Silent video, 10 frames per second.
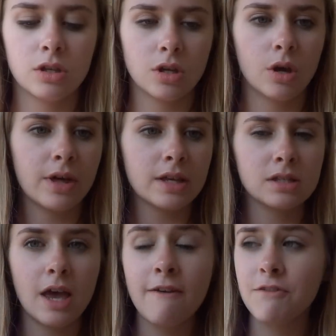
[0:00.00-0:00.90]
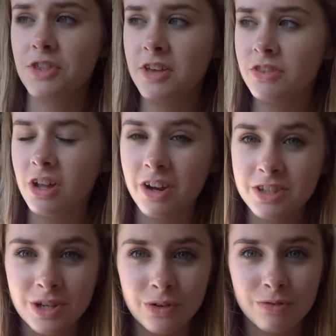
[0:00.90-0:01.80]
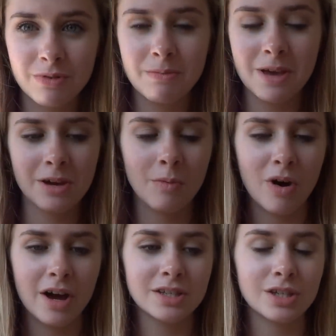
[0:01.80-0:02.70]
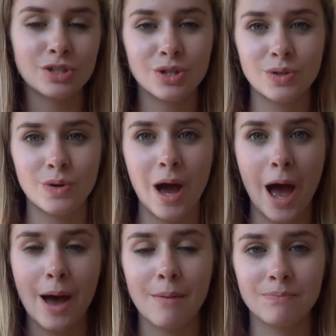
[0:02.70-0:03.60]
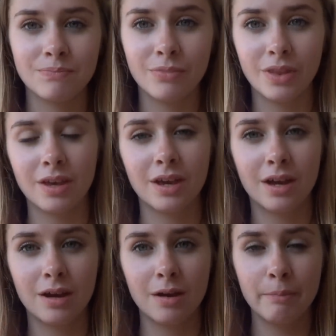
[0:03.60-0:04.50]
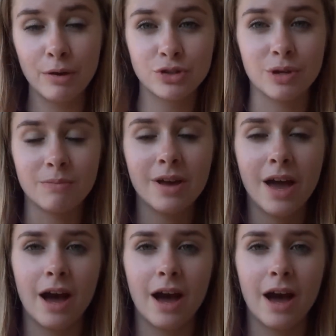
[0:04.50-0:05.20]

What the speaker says: So that's everything that I took with me makeup-wise to Belgium.